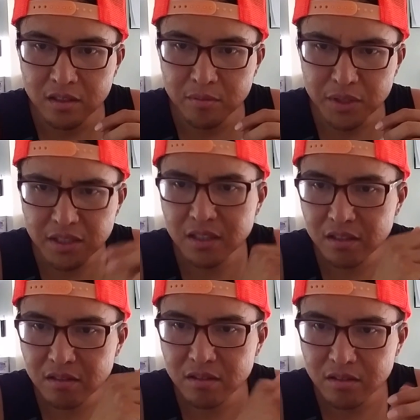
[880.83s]
But
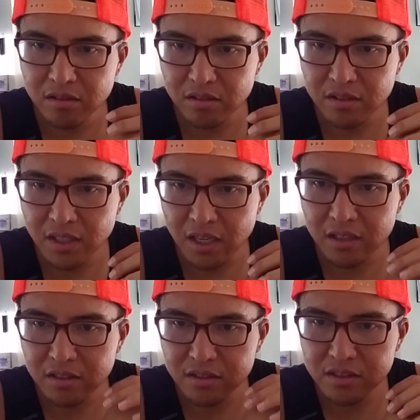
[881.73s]
then, oh
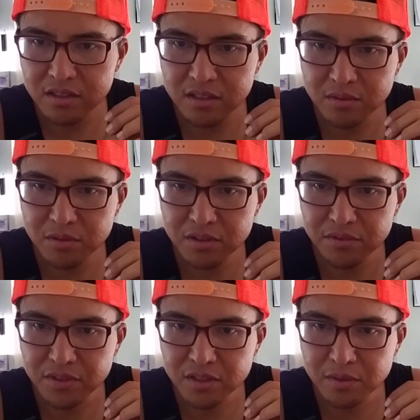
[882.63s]
yeah, Jesus was a
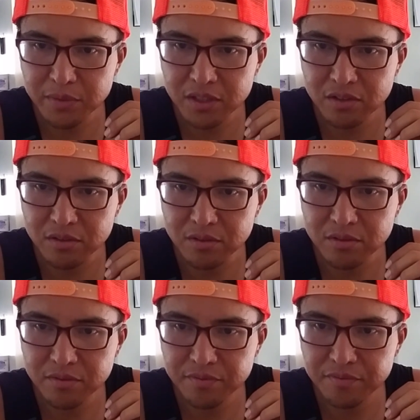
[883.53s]
fisherman too,
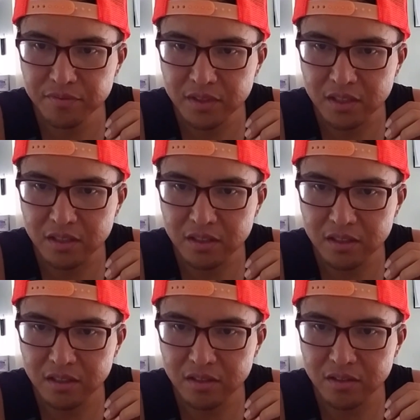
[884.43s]
and
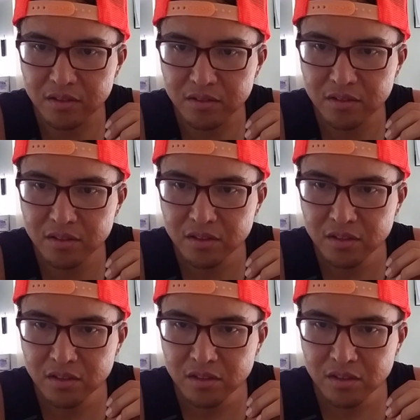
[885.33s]
you know,
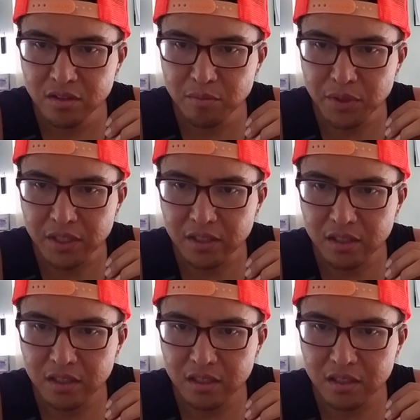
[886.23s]
but
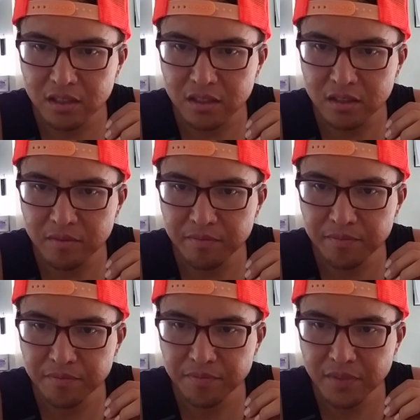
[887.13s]

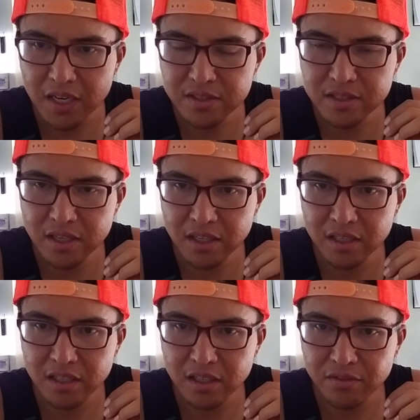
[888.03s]
I'd
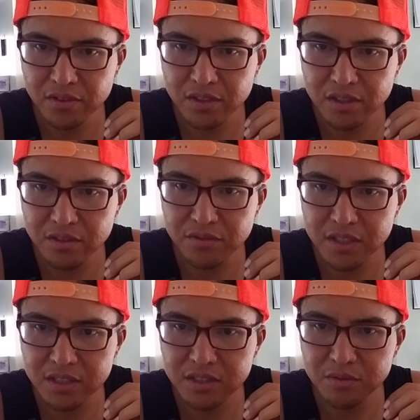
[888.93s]
say if you're in a
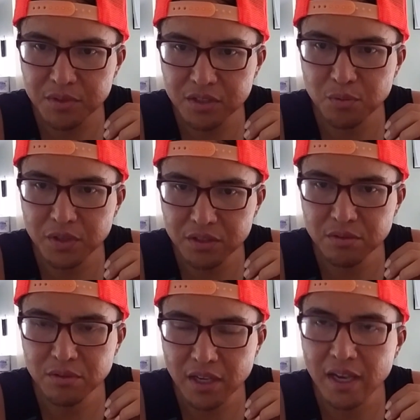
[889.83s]
region where
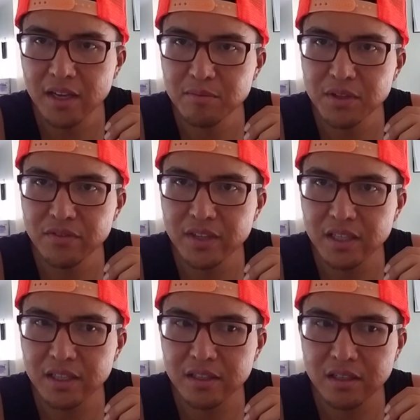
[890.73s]
you can be
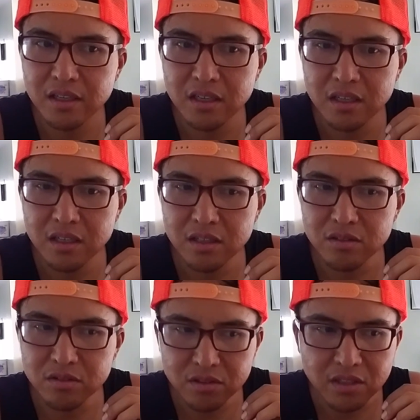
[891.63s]
vegan,
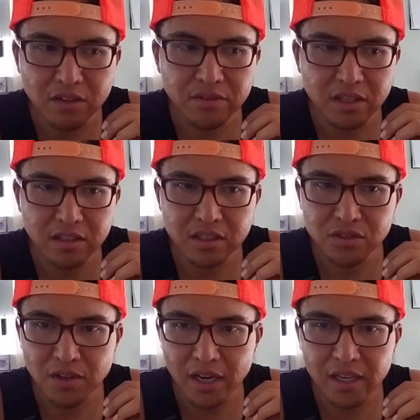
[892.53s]
you should definitely
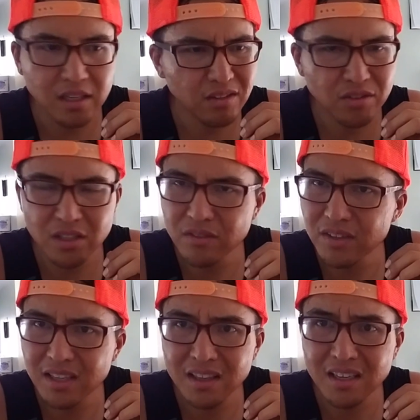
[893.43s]
try it. If you're
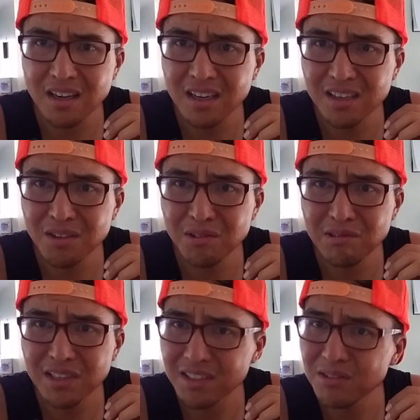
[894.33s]
living in the
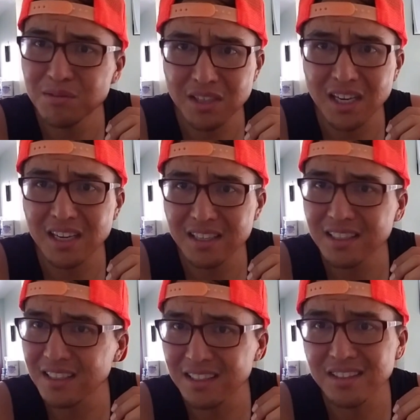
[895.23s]
Congo and you
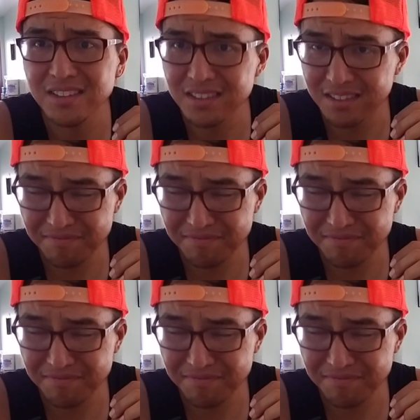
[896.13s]
gotta kill